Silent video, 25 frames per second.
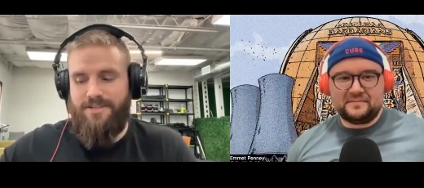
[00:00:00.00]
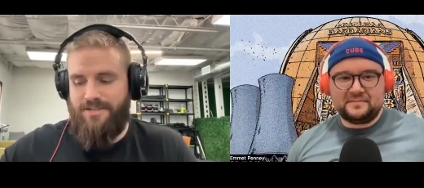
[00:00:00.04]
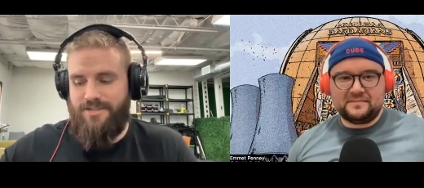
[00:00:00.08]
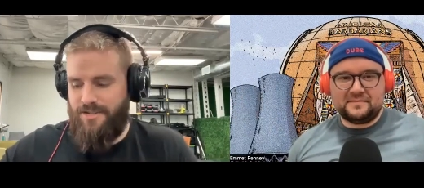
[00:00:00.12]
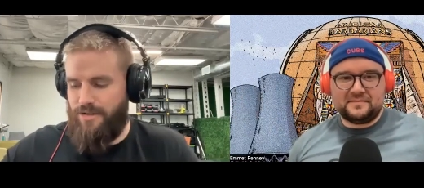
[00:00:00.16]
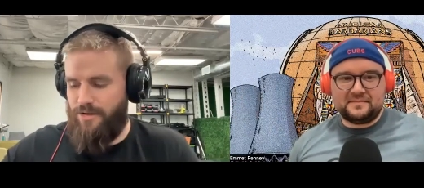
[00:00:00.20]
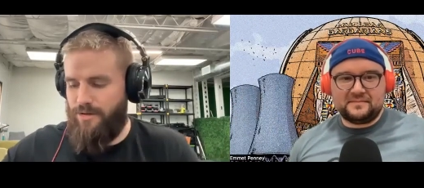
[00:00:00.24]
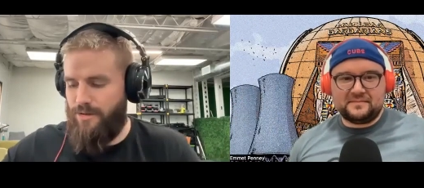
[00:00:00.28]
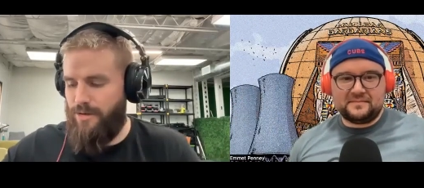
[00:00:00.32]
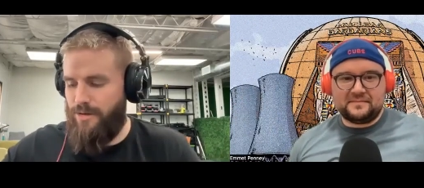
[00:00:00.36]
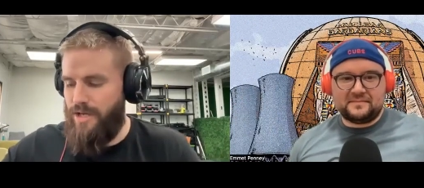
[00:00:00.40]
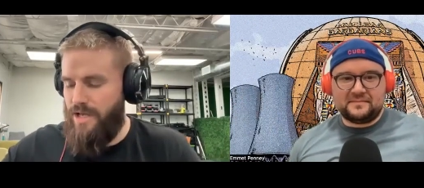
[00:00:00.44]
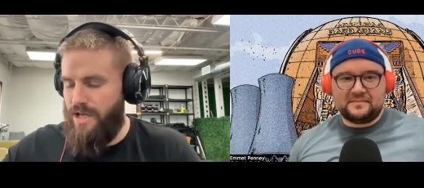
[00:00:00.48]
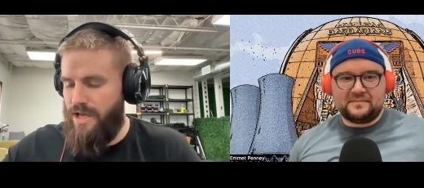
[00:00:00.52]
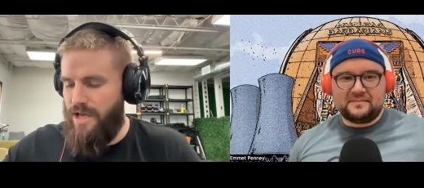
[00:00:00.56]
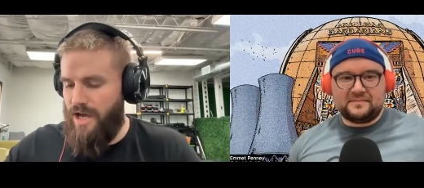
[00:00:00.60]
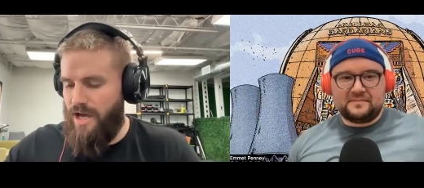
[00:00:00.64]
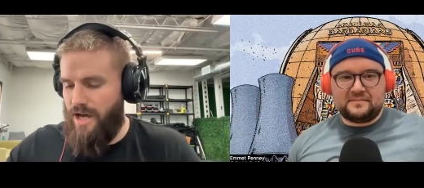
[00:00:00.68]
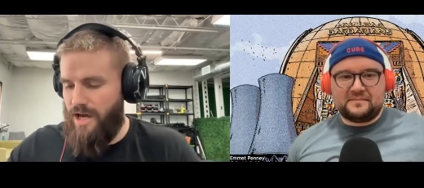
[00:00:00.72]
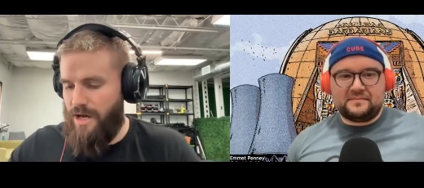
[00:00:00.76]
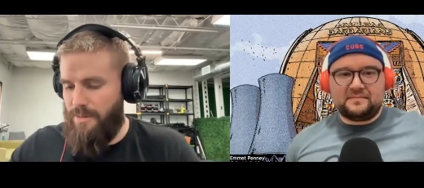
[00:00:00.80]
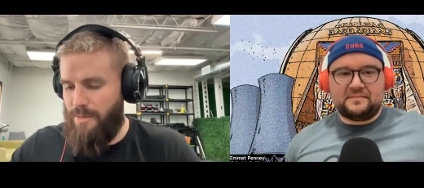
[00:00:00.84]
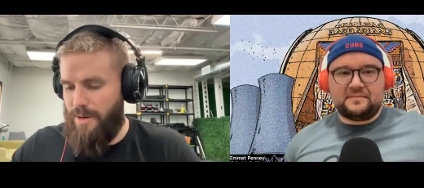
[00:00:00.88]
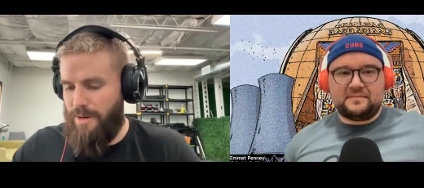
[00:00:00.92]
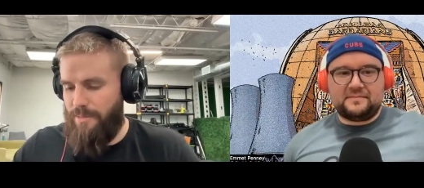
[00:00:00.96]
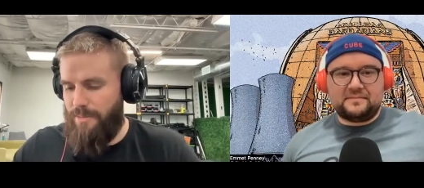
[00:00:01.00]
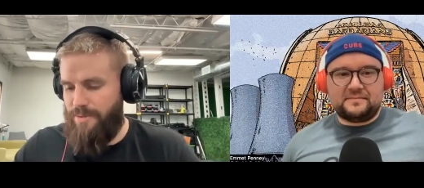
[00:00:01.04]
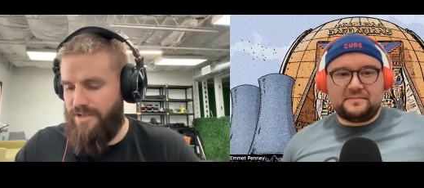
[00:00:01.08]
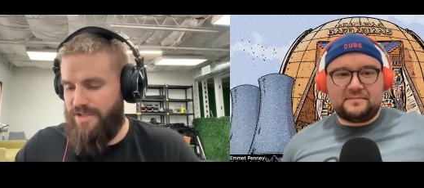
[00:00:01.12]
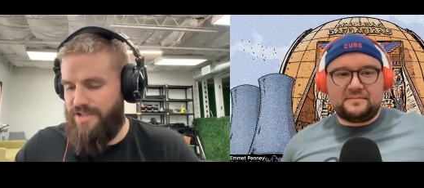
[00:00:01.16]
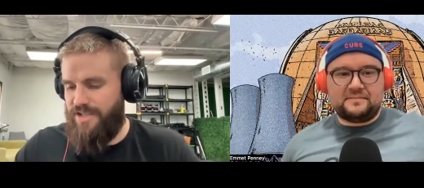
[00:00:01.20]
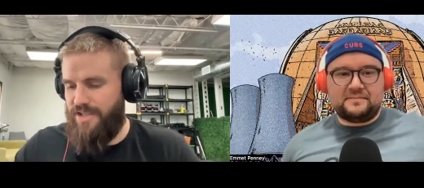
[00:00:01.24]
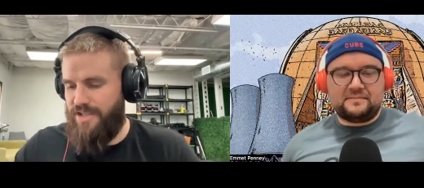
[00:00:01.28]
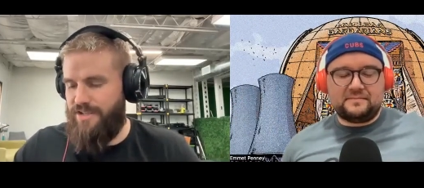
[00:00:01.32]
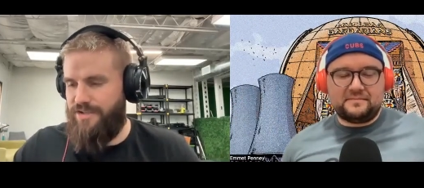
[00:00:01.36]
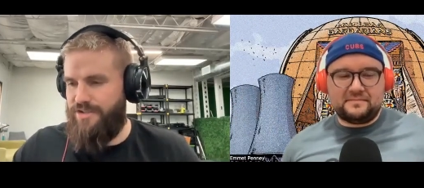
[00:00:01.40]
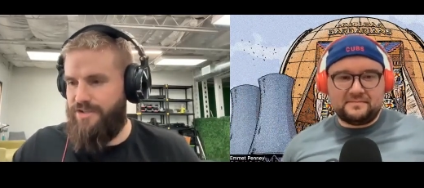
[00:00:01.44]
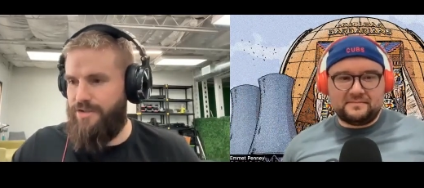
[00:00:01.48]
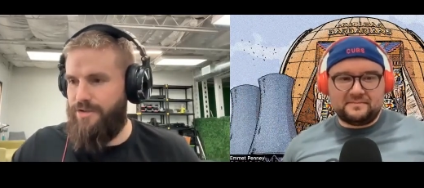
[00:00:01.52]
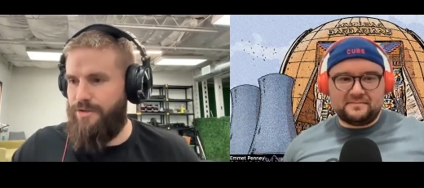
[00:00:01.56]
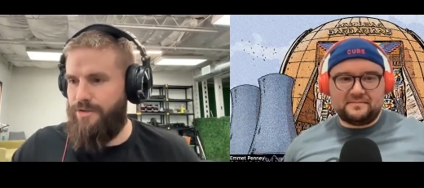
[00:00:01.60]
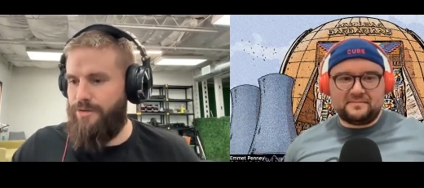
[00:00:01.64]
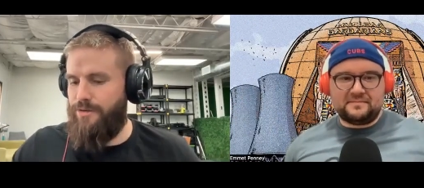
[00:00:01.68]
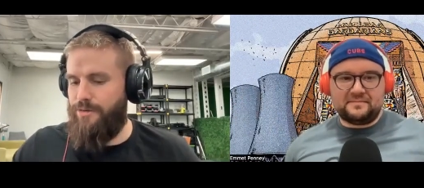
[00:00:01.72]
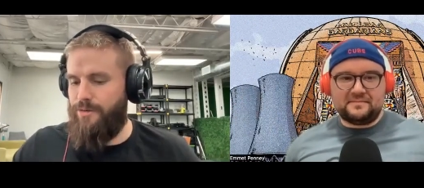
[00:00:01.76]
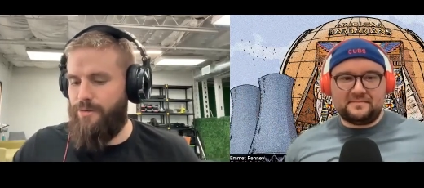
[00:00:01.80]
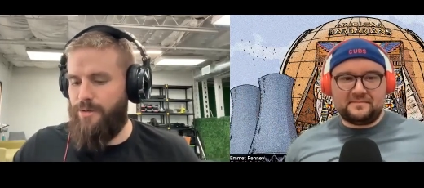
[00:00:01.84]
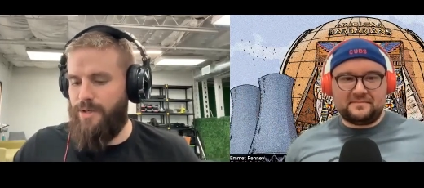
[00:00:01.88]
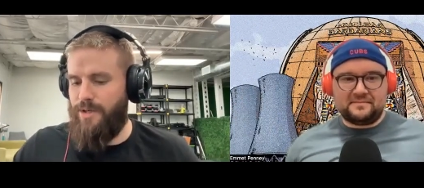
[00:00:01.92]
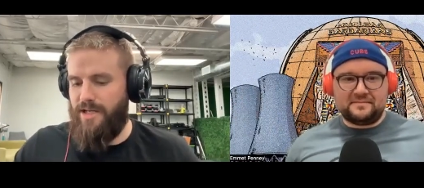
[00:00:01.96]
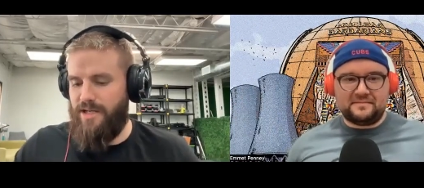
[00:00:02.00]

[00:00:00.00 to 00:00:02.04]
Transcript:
Speaker 1: So um, I appreciate you